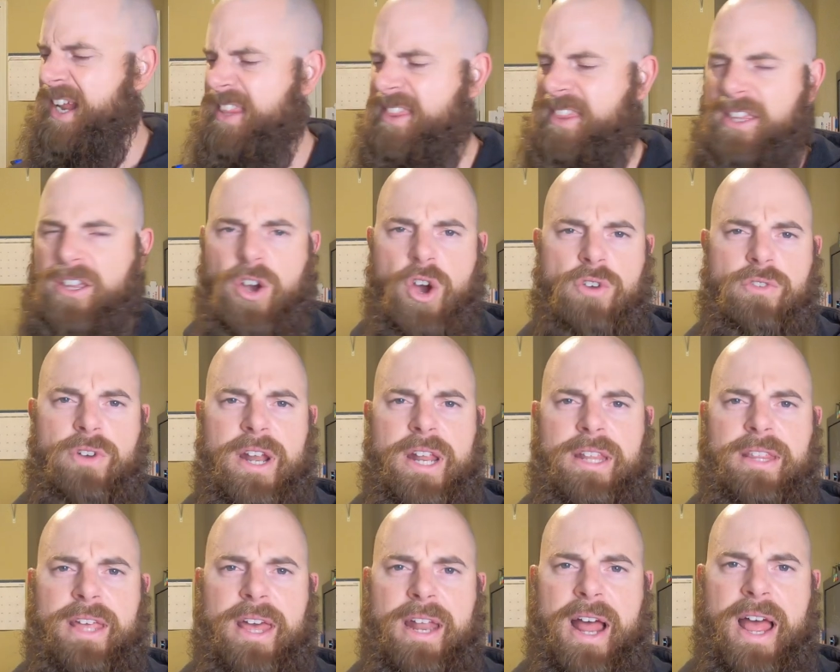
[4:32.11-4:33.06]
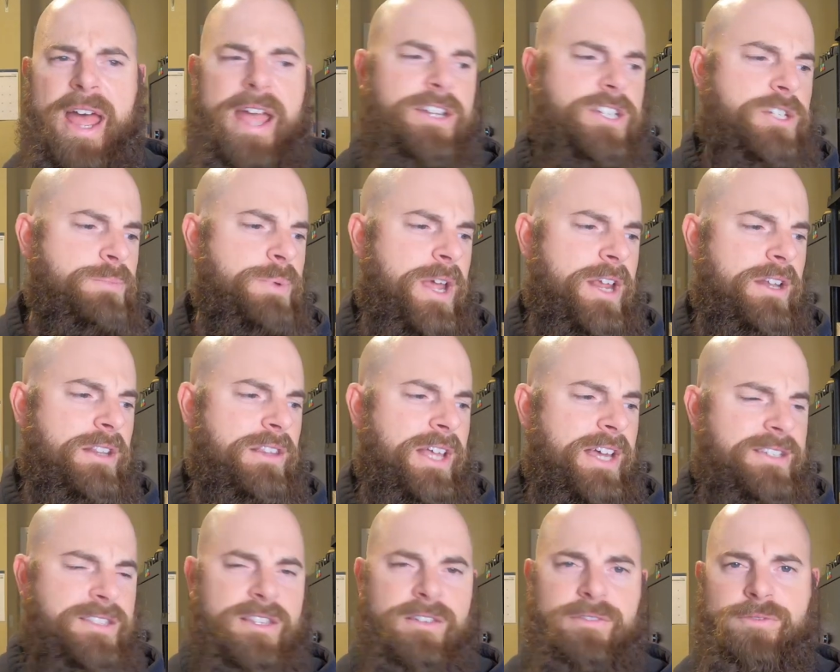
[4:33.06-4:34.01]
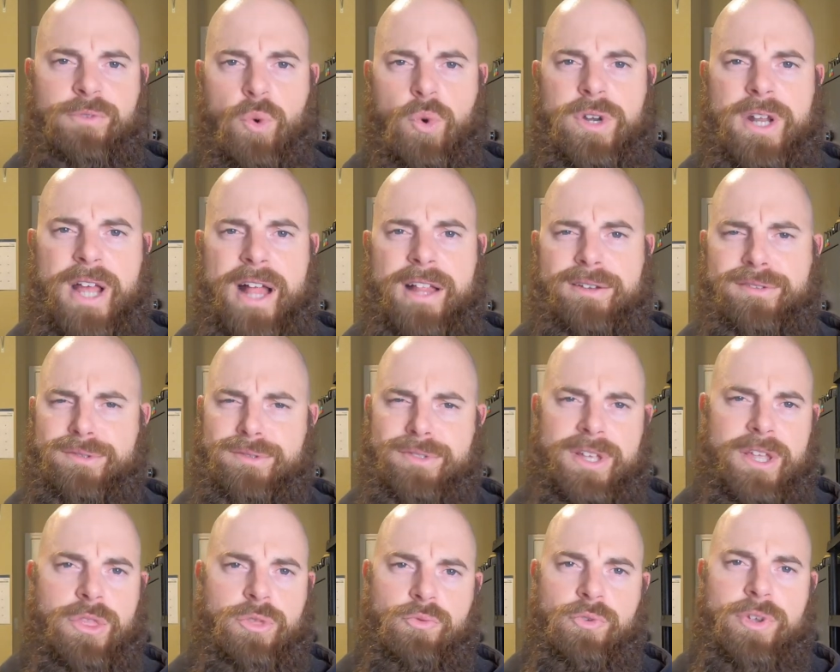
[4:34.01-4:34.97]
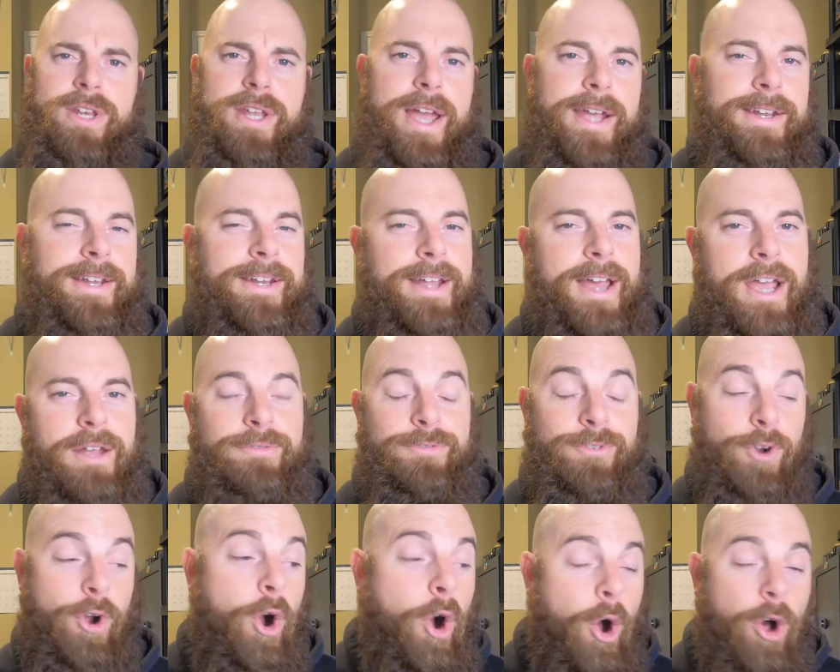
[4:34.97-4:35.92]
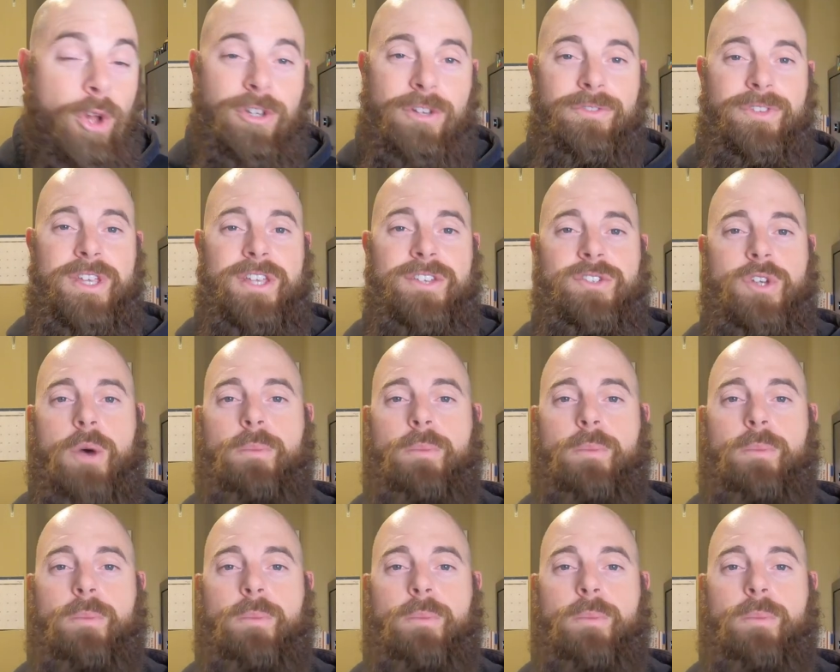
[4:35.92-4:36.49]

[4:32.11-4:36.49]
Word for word: I think already that I actually paid less than $4, was like $3.99 for all of these.